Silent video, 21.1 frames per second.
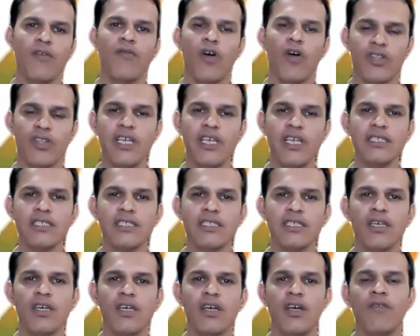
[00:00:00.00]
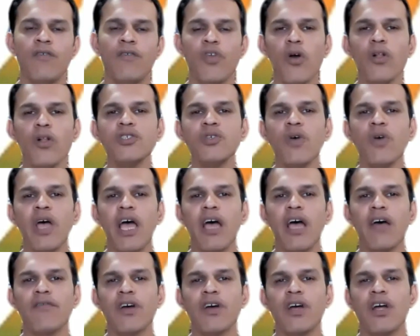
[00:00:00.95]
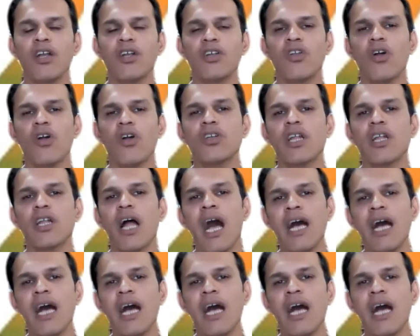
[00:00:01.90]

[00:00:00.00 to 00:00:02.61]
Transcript: For this, we also have Dr.